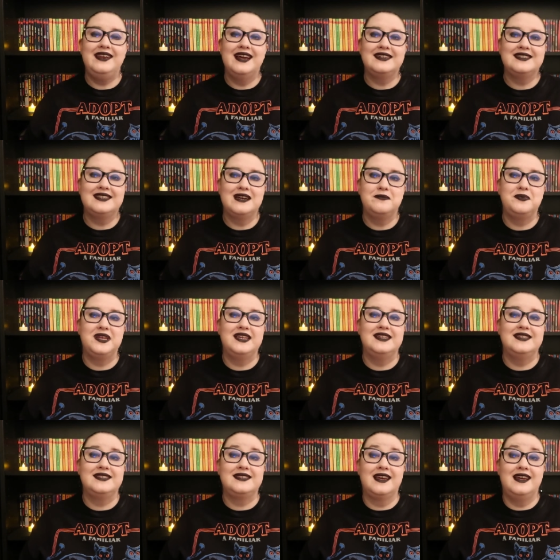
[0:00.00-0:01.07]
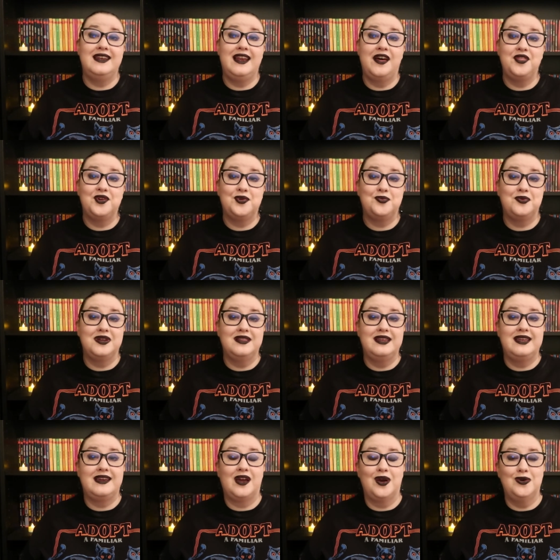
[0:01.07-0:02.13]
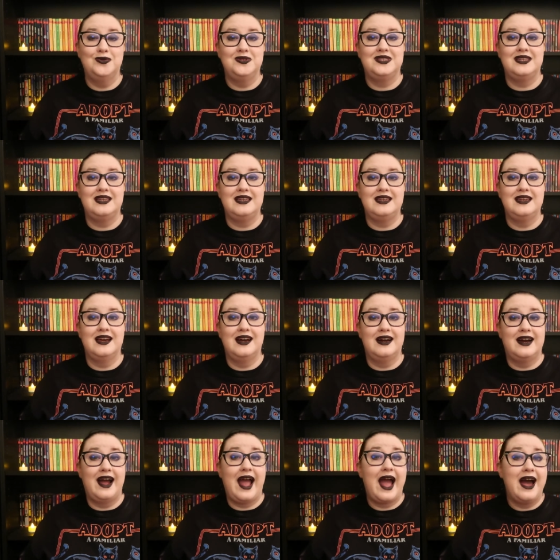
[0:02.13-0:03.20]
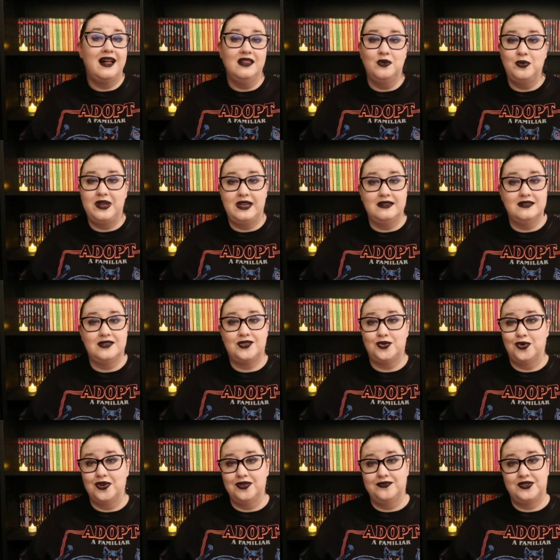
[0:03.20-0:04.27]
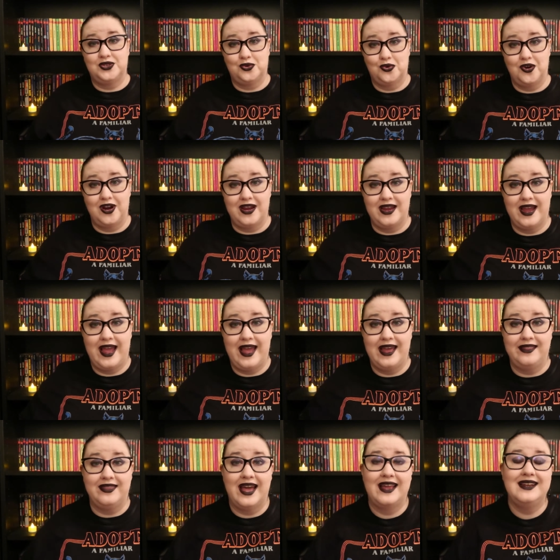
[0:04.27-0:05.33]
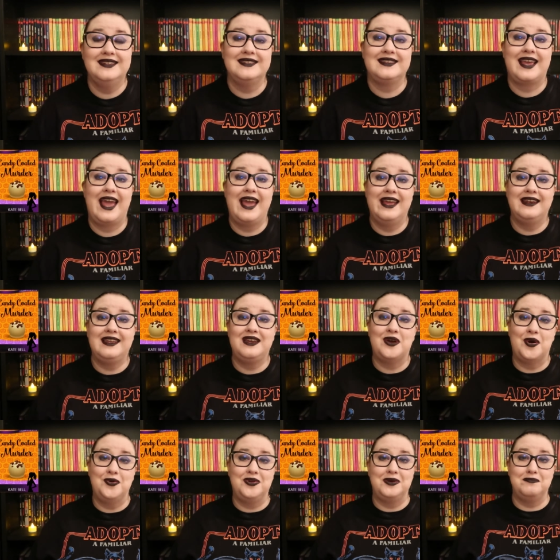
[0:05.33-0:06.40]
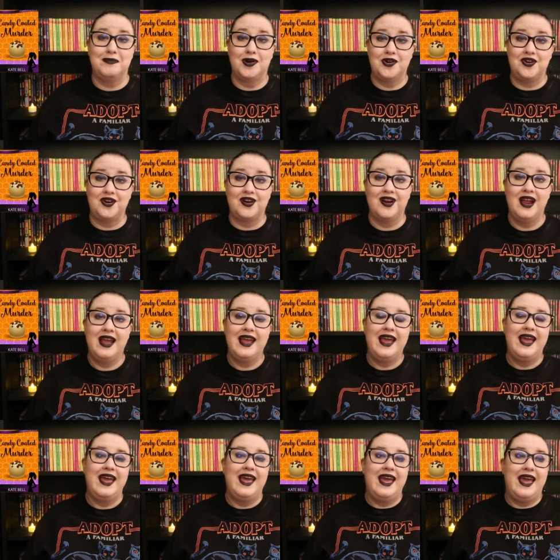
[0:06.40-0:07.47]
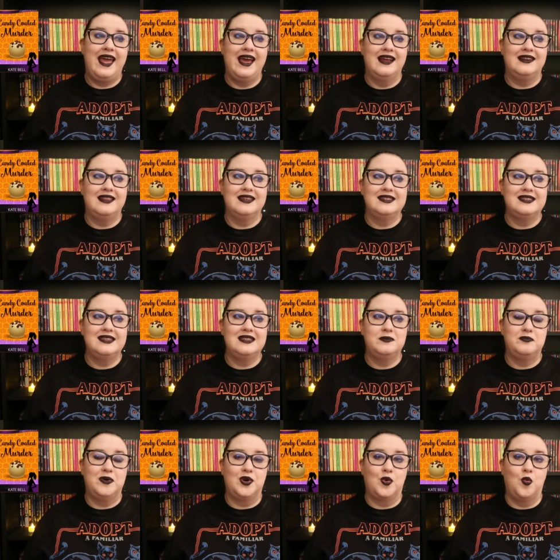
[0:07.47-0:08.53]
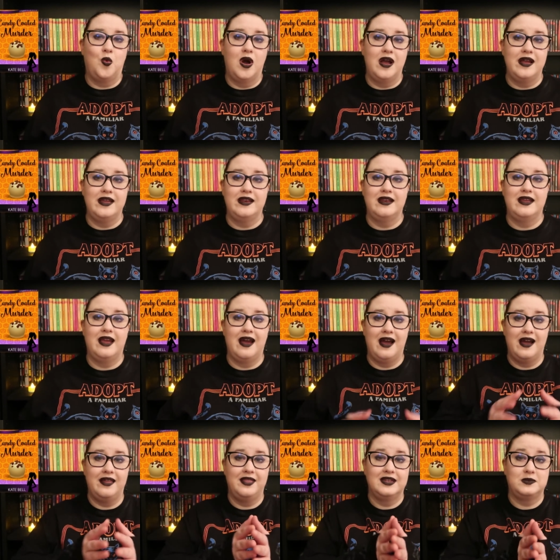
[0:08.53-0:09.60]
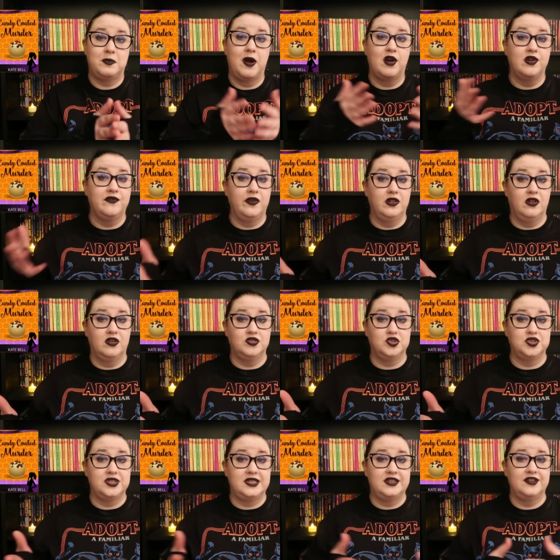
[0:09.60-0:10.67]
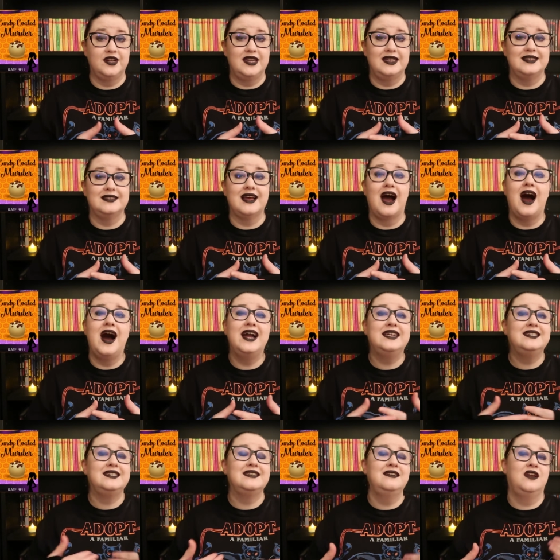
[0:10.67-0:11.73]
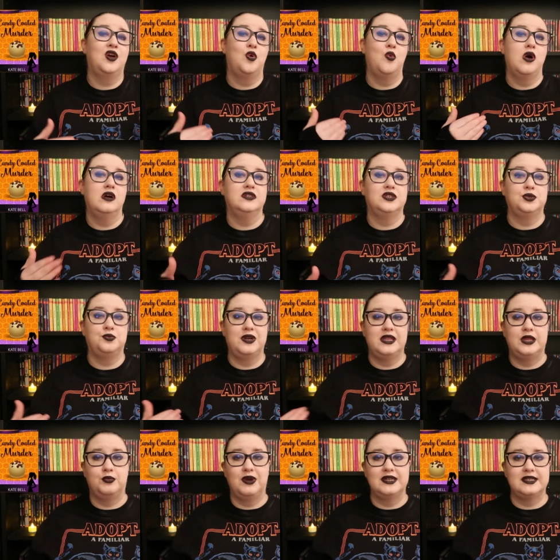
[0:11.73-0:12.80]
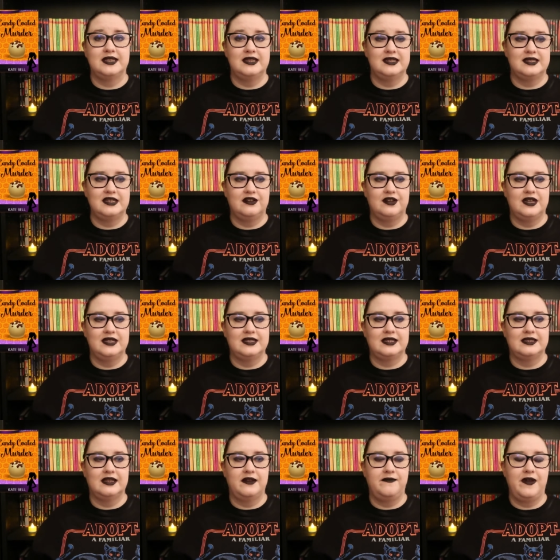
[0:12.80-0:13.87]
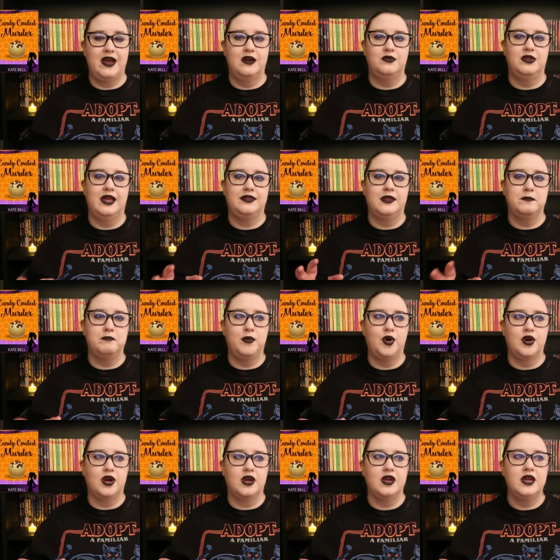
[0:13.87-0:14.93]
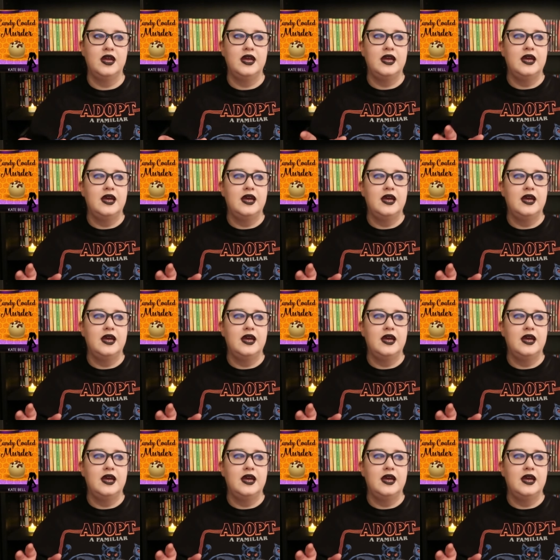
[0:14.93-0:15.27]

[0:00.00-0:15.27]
And next up is another really cozy uh, Halloween sort of story, and that is Candy Coated Murder. And this is book one uh, that's part of a larger series. I didn't go on to read the rest of the series because I found that the book